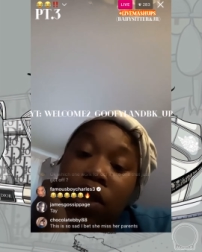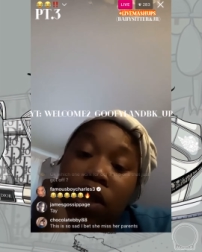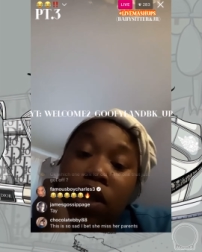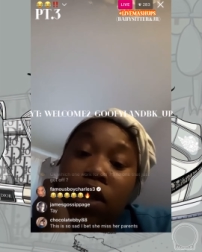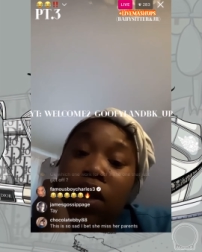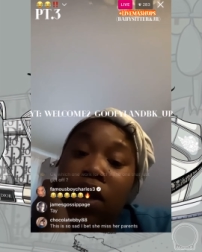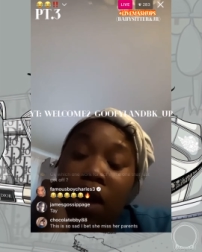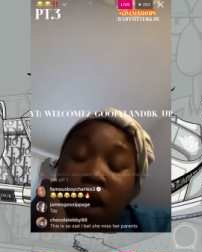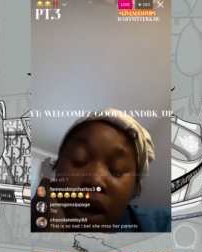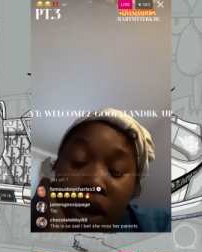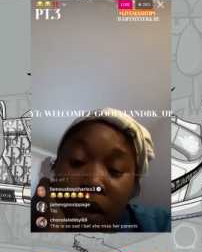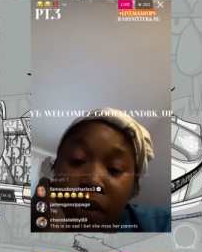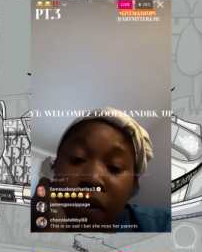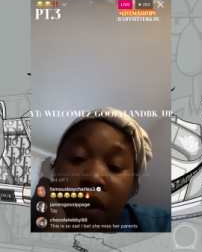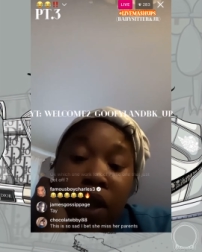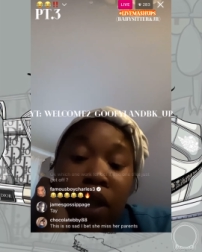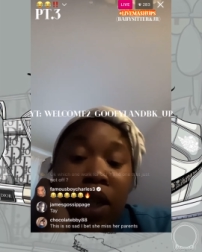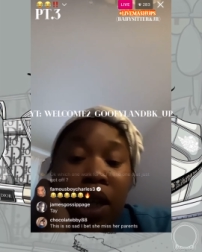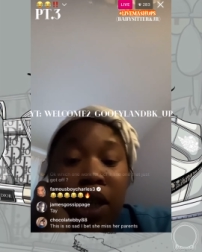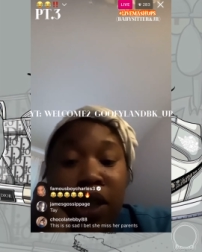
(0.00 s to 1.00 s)

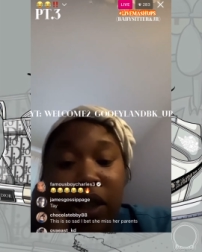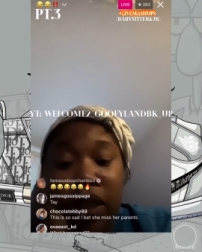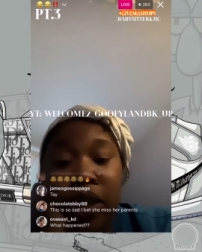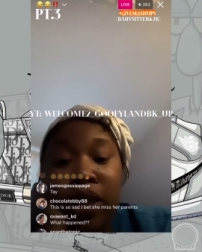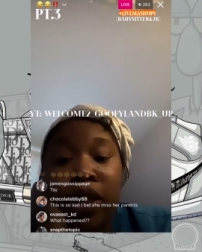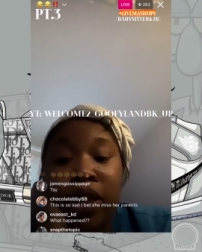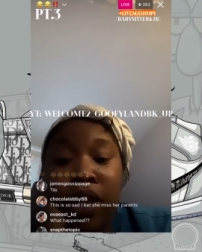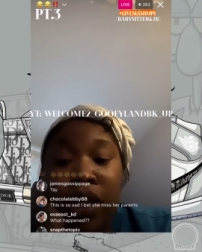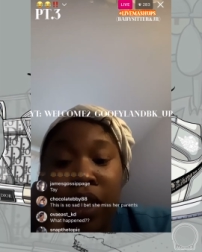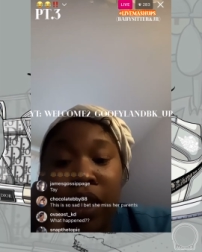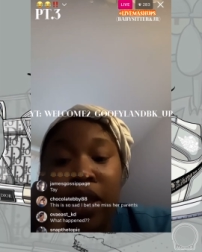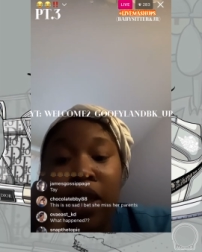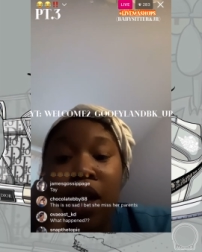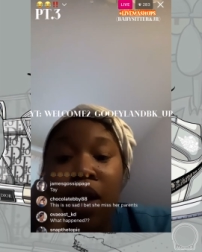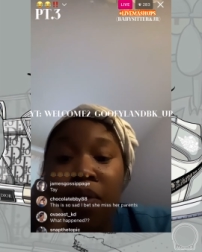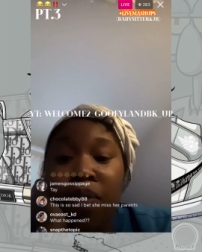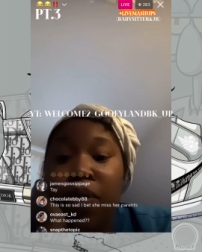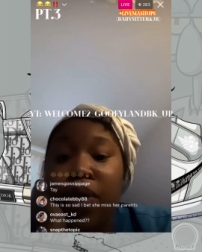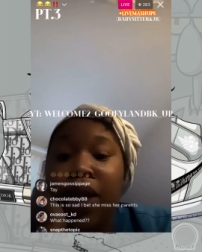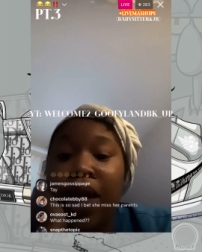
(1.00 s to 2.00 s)
DCF and they
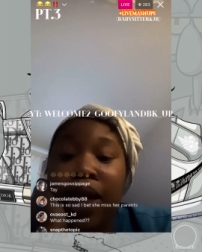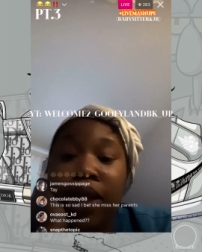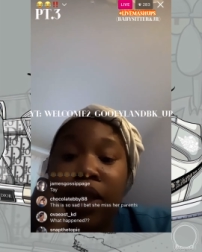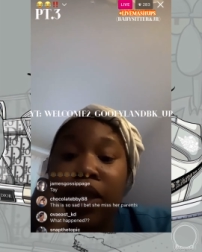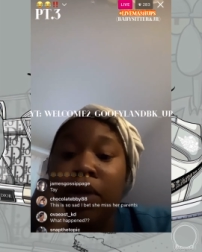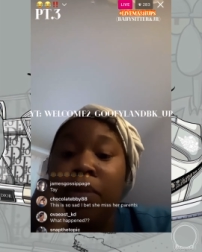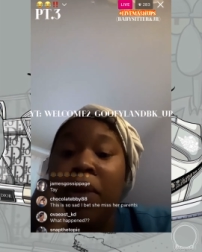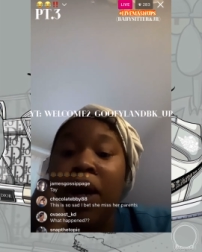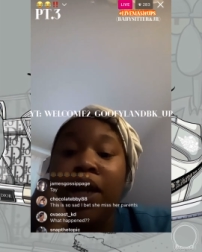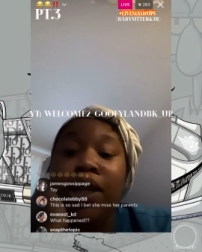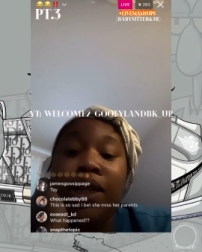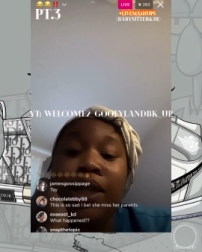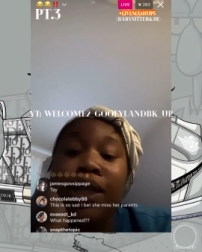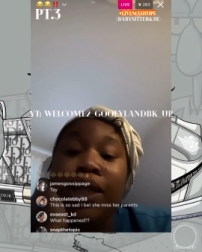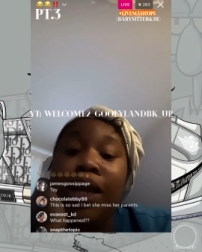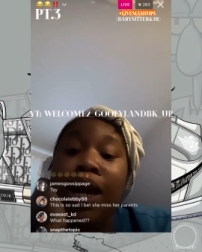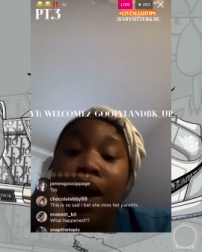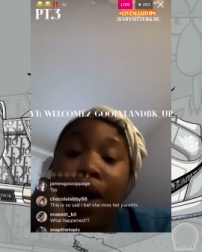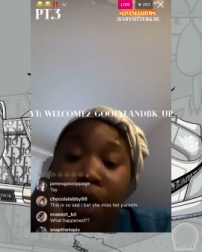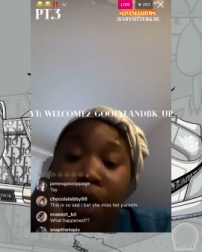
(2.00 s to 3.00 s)
DCF went out to my niece's